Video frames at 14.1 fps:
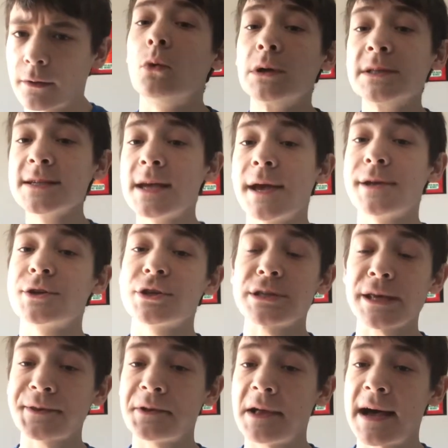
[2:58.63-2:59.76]
Once again, just
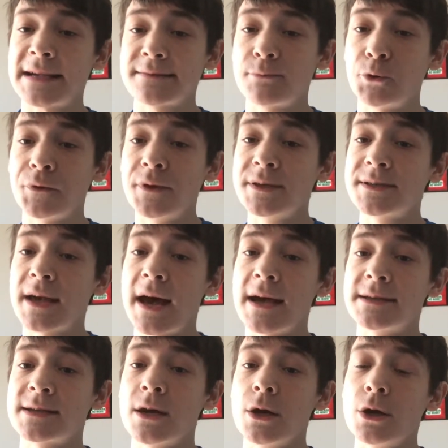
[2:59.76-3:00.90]
like the last book, this
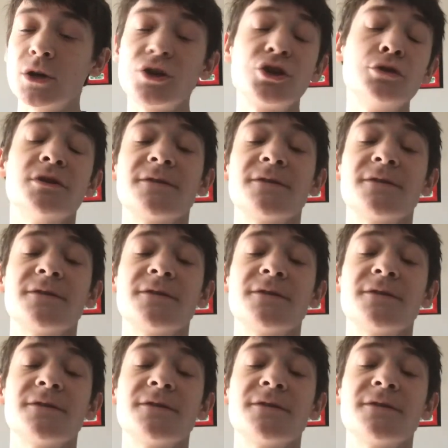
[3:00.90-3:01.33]
has two